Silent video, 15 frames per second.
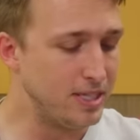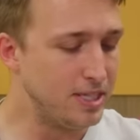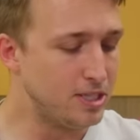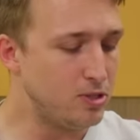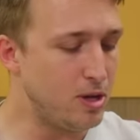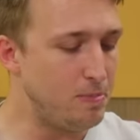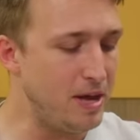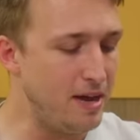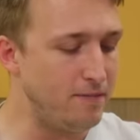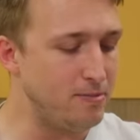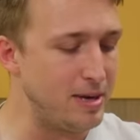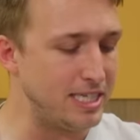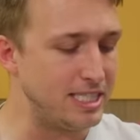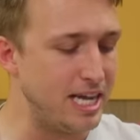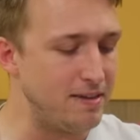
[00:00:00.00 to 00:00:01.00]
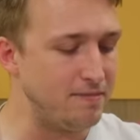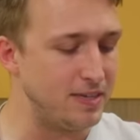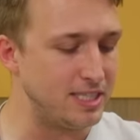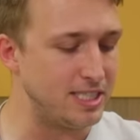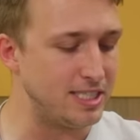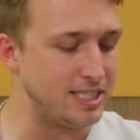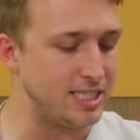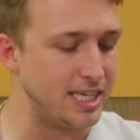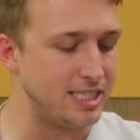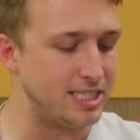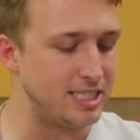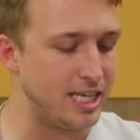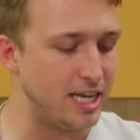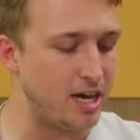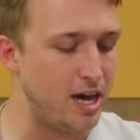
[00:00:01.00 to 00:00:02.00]
So I paid for my 10 visits and
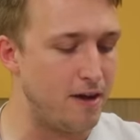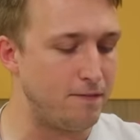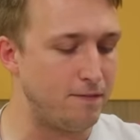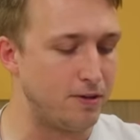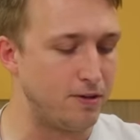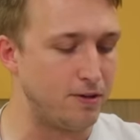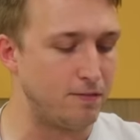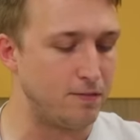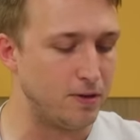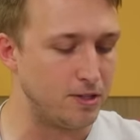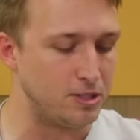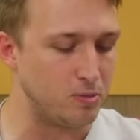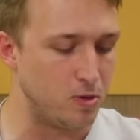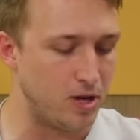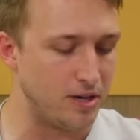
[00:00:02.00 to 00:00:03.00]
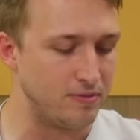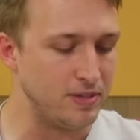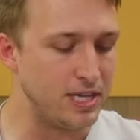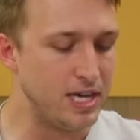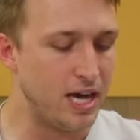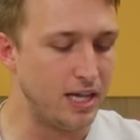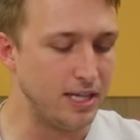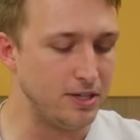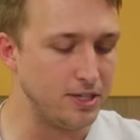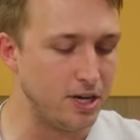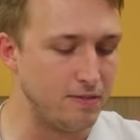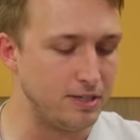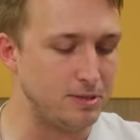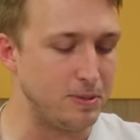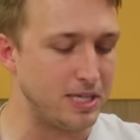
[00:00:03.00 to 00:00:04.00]
set off for the first one. A little
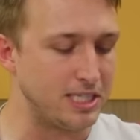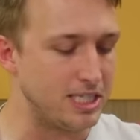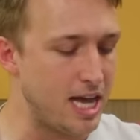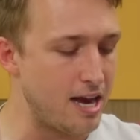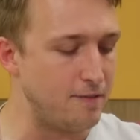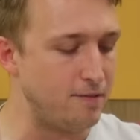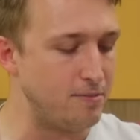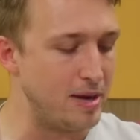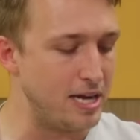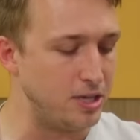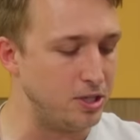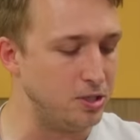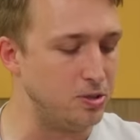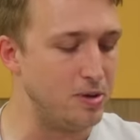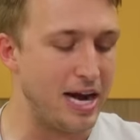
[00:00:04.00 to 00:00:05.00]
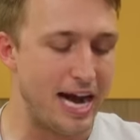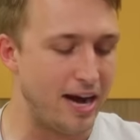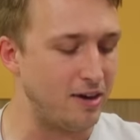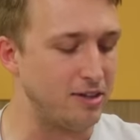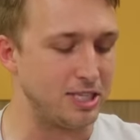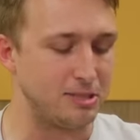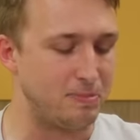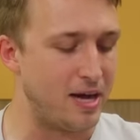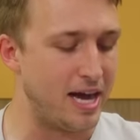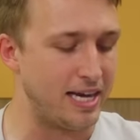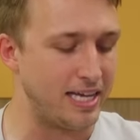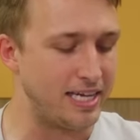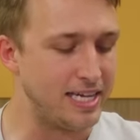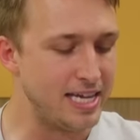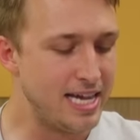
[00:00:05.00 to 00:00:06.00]
nervous, but excited for my new hairless
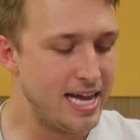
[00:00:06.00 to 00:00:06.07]
body.